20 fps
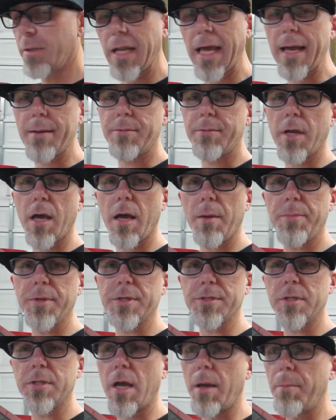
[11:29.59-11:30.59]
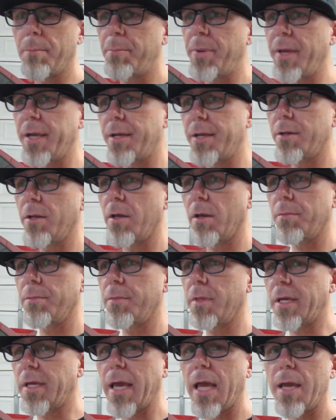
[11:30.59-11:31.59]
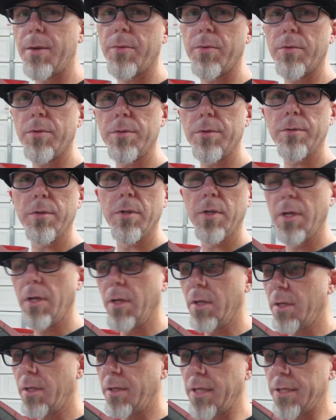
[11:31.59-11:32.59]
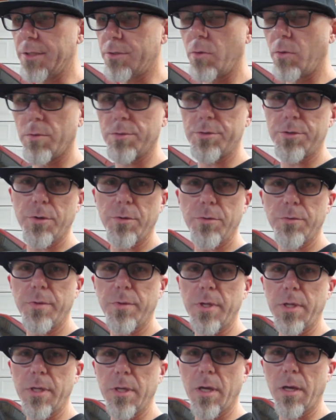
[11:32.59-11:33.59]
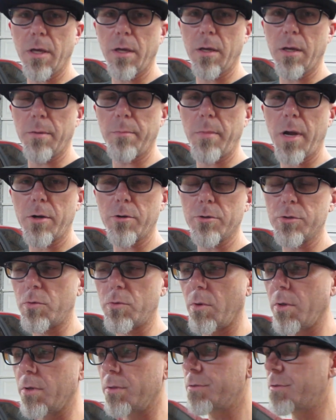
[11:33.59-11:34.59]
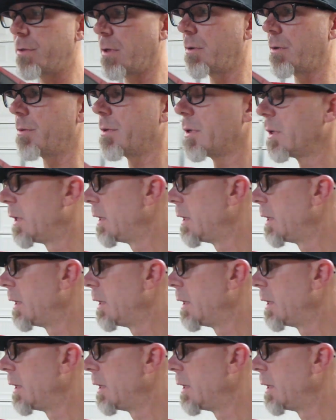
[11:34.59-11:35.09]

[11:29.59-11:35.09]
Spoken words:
laptop is not picking up the cable that's going to the micro squirt. So